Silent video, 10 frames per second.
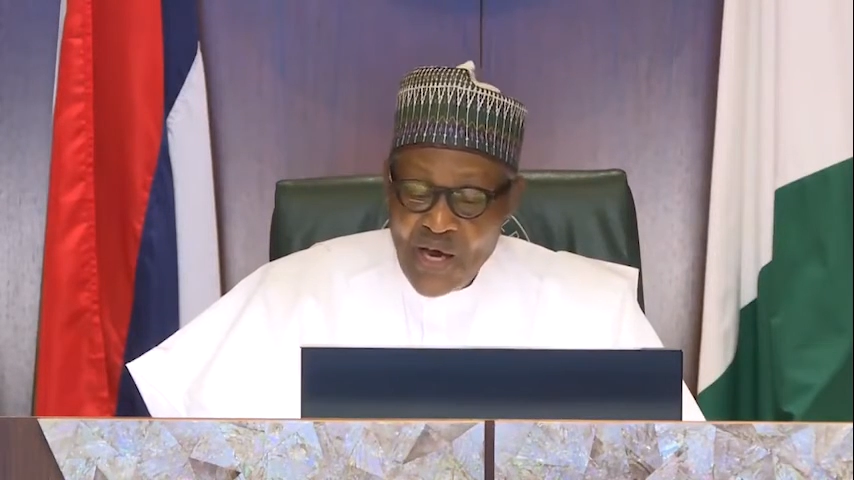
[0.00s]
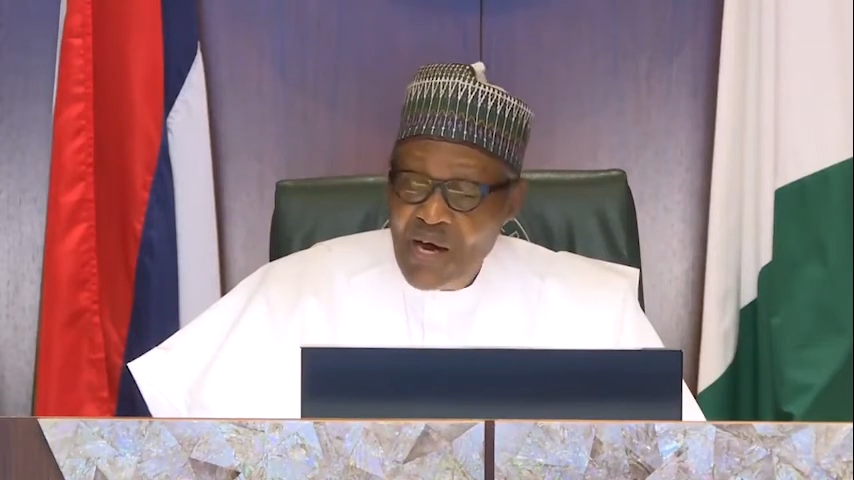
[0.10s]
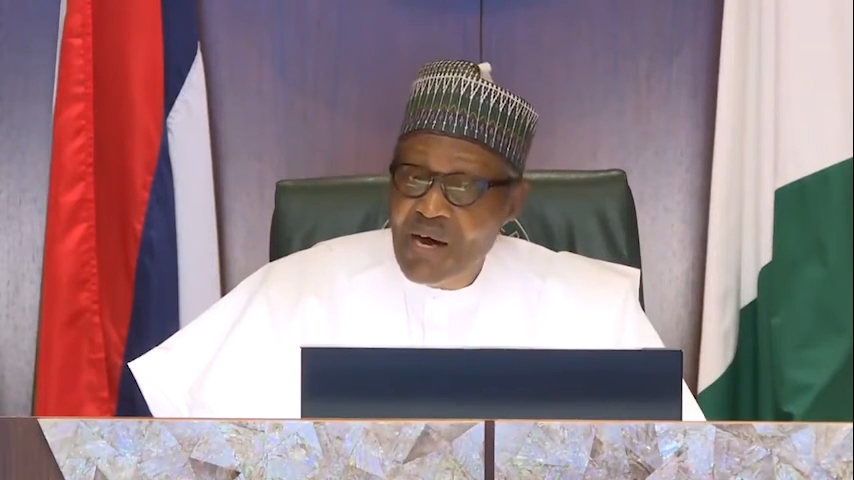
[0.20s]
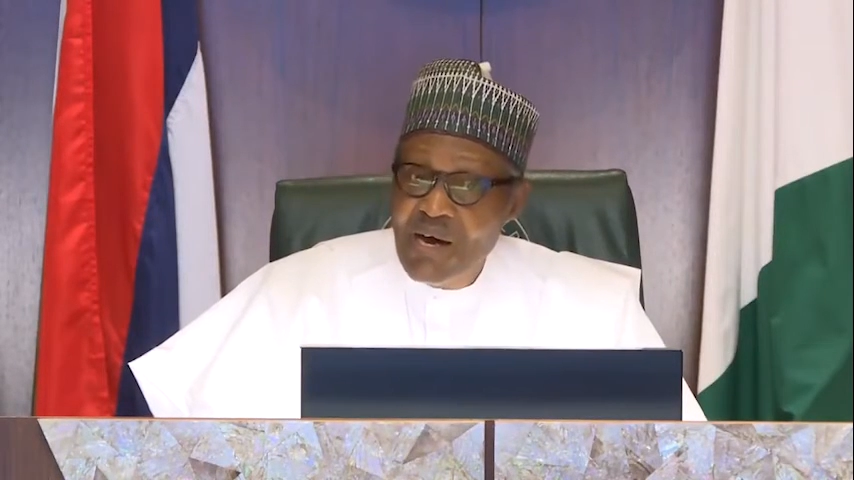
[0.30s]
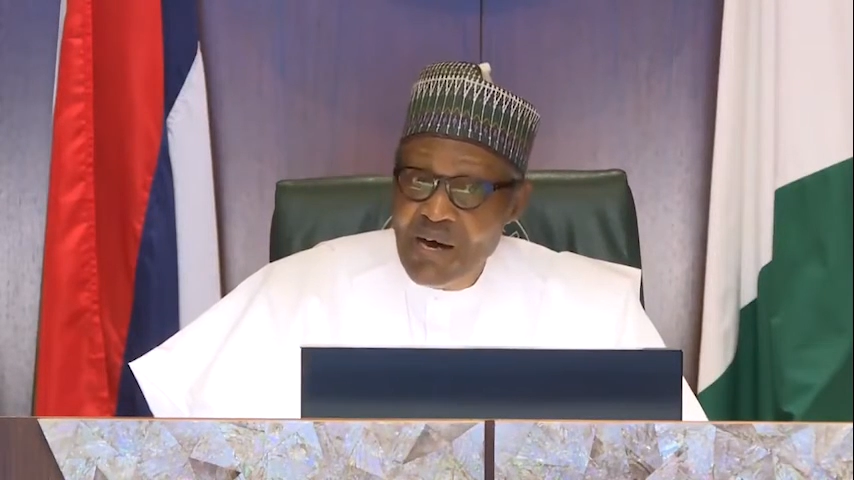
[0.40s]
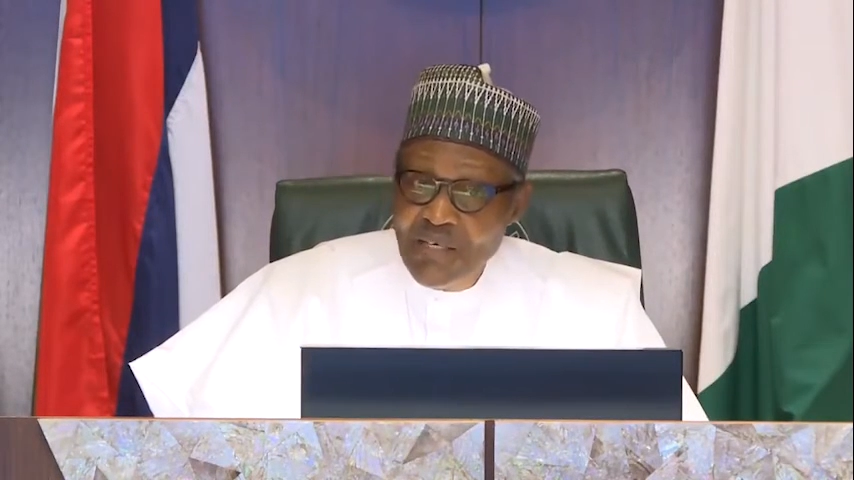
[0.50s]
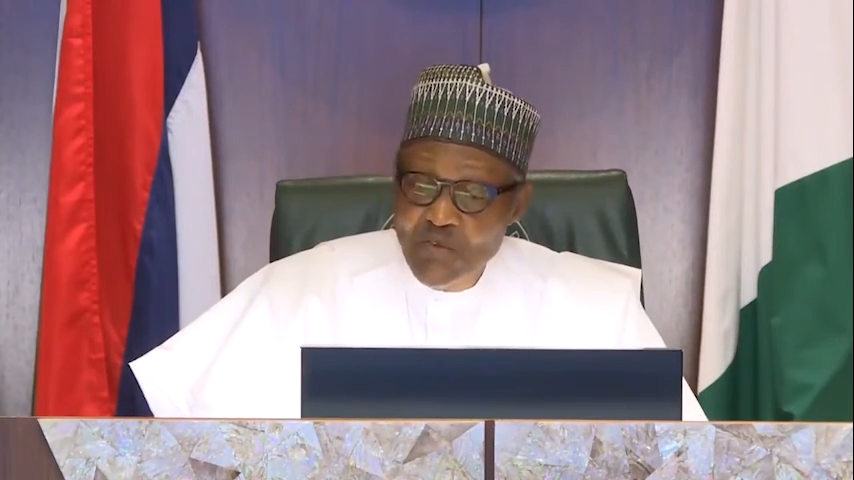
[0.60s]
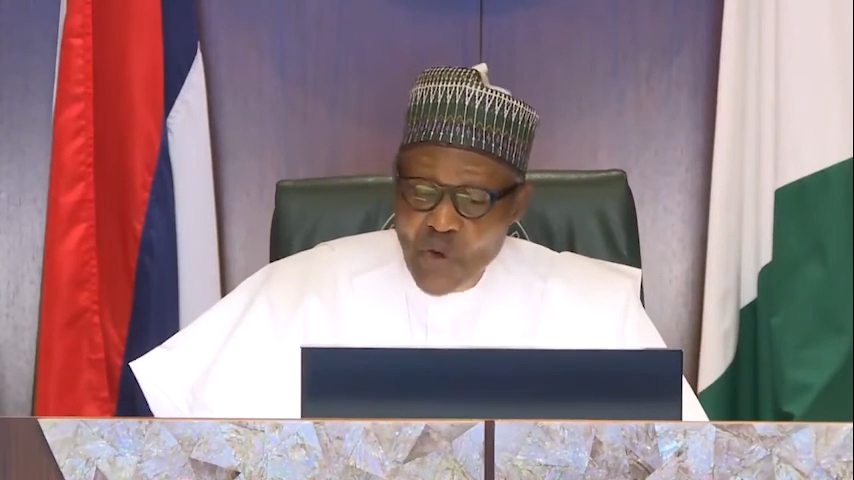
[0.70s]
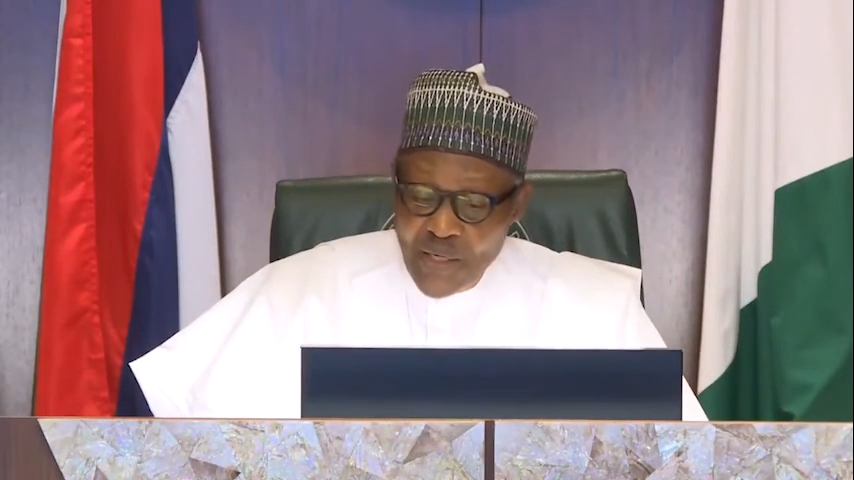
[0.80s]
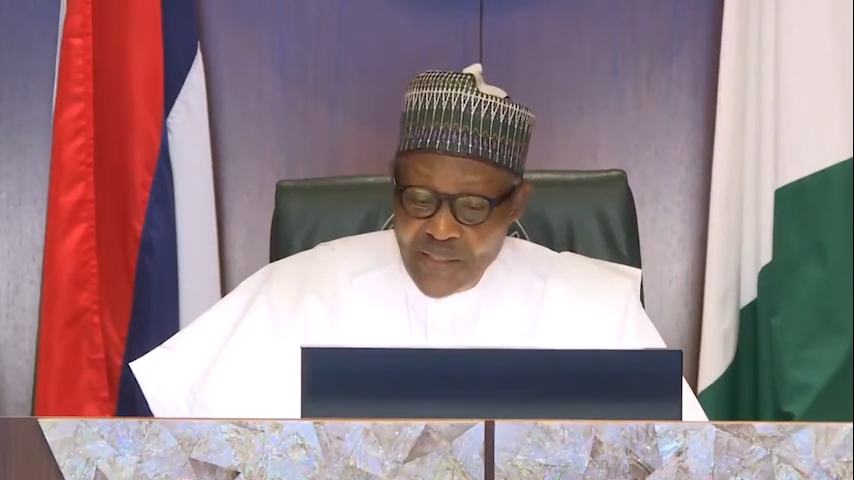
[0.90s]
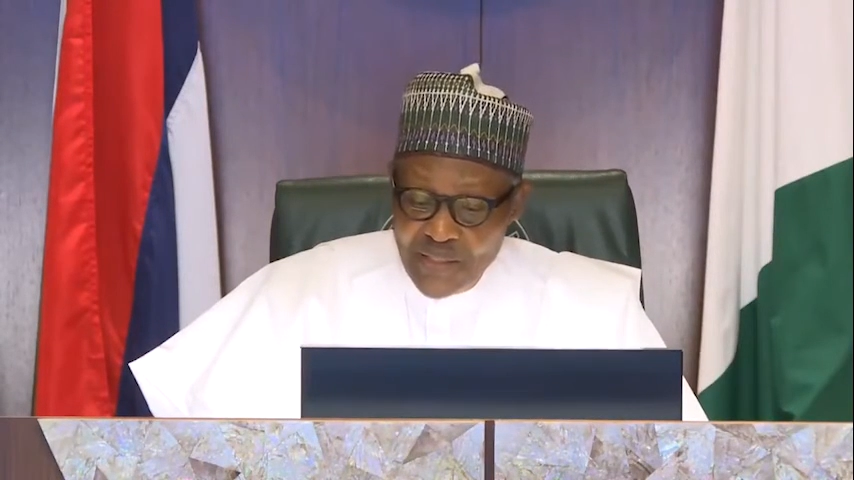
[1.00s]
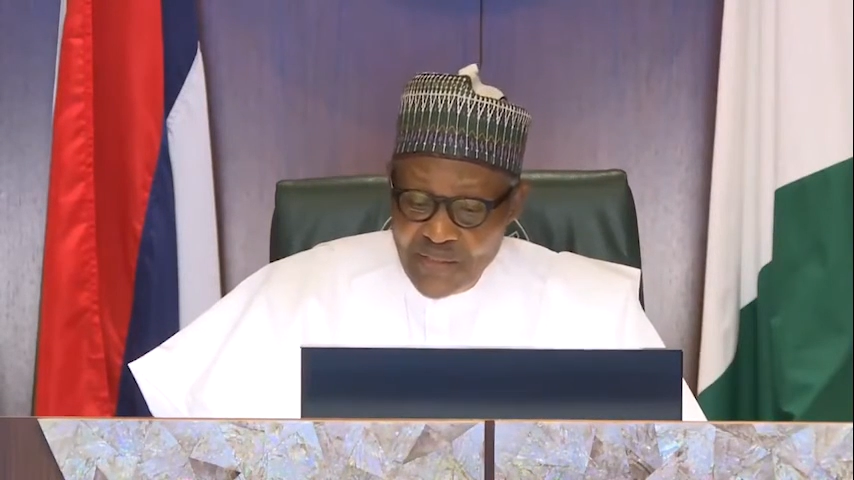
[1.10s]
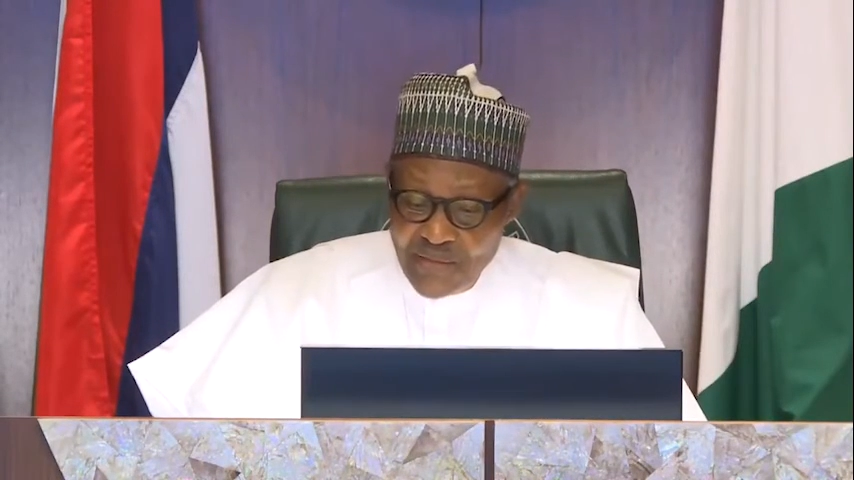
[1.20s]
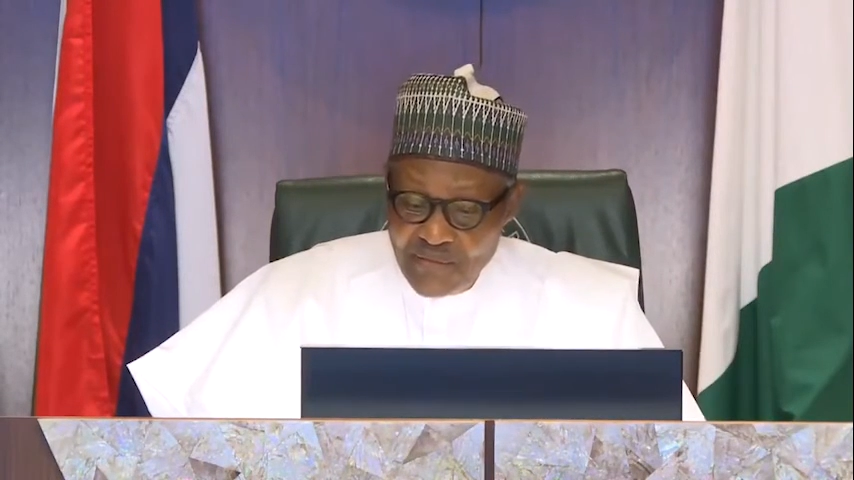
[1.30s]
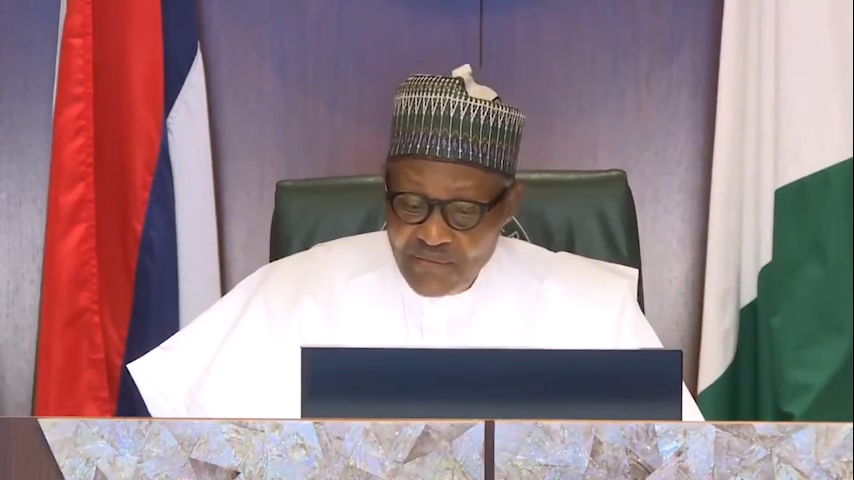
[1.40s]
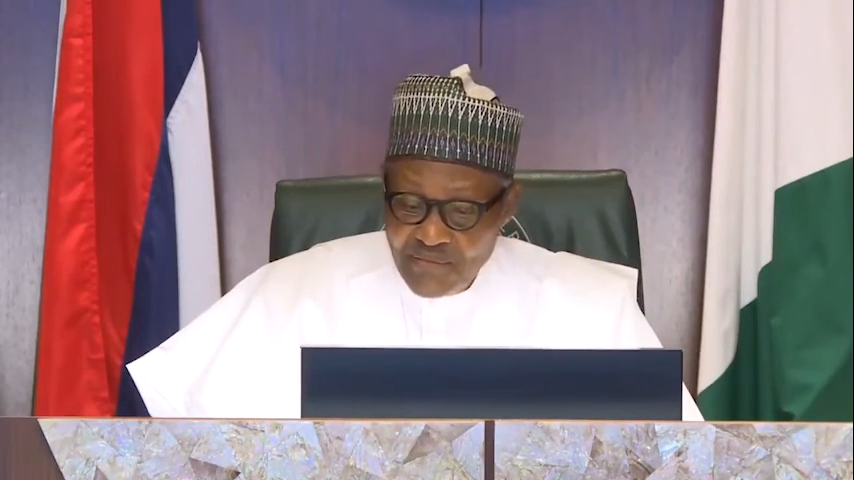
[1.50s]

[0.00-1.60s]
are hardworking